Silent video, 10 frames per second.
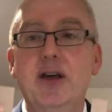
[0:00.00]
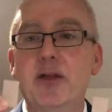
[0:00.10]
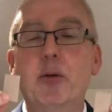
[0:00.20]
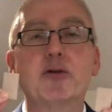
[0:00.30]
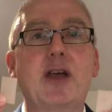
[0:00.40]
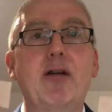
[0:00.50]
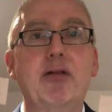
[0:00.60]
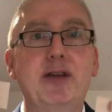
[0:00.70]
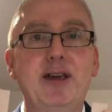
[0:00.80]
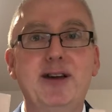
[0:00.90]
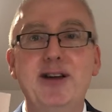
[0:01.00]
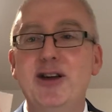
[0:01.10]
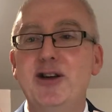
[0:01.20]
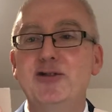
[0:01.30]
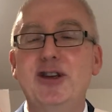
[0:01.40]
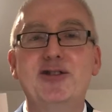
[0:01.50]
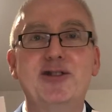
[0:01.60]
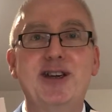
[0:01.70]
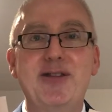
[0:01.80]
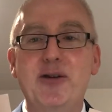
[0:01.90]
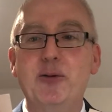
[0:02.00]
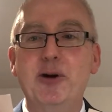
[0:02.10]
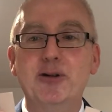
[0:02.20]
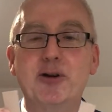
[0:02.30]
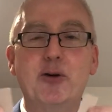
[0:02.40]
the most healthy teacher in the world.